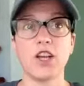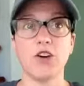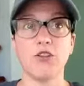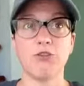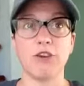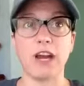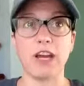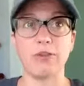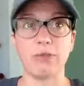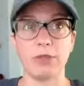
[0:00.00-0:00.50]
little
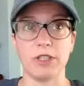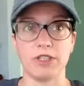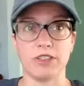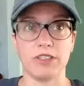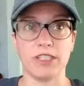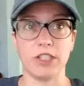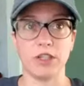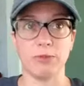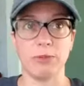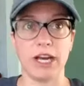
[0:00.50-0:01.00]
5
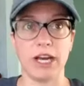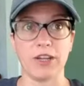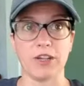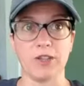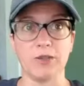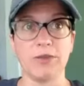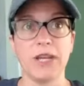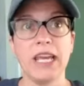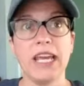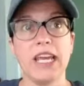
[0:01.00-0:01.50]
milliliter
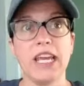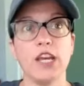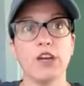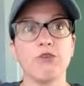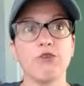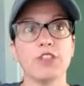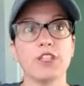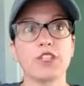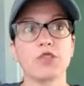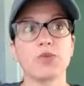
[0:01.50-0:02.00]
bottle.
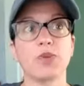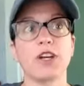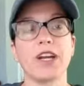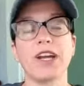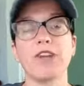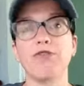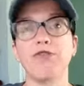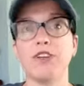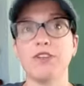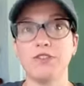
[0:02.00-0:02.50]
If this were
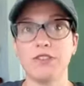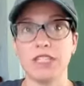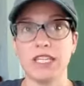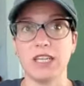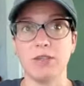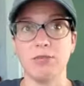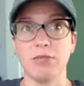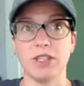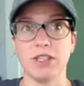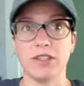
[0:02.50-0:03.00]
a
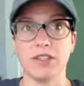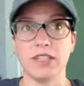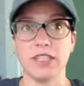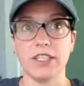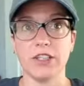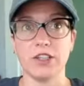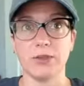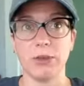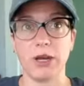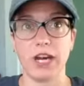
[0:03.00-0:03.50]
15
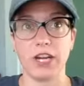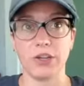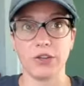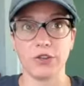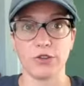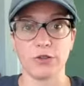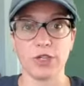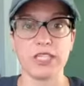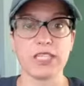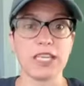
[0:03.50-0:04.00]
milliliter bottle,
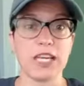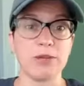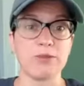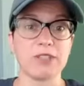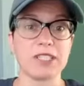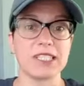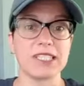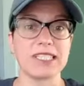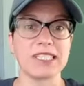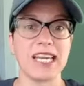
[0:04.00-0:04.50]
3
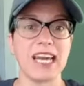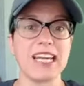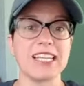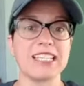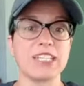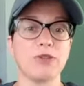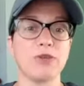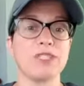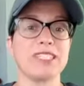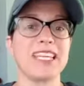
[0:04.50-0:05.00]
times this
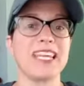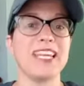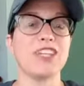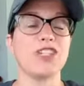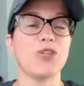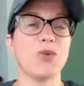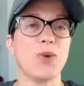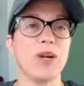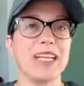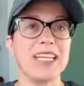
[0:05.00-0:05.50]
size, it would take
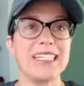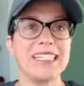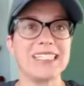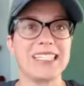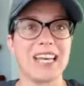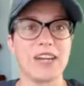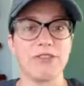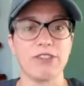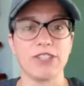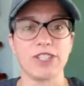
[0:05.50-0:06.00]

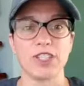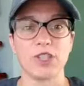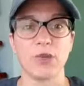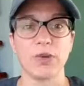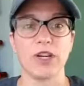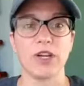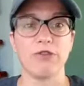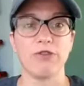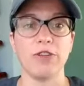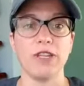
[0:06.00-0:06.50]
27
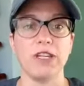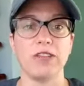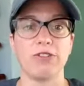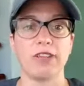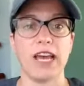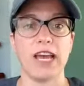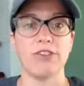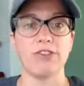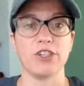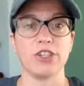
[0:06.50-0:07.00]
square feet of
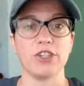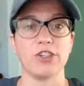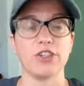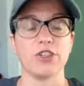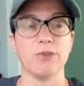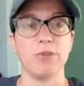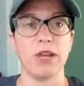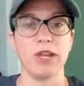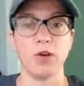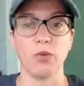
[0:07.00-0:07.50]
lavender
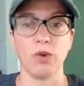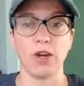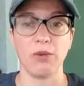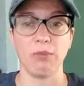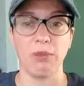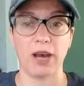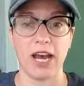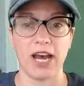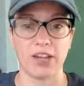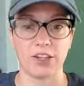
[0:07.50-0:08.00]
to make one
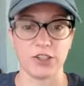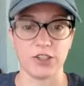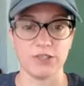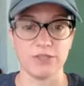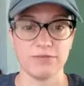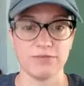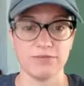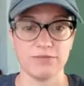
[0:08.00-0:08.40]
bottle.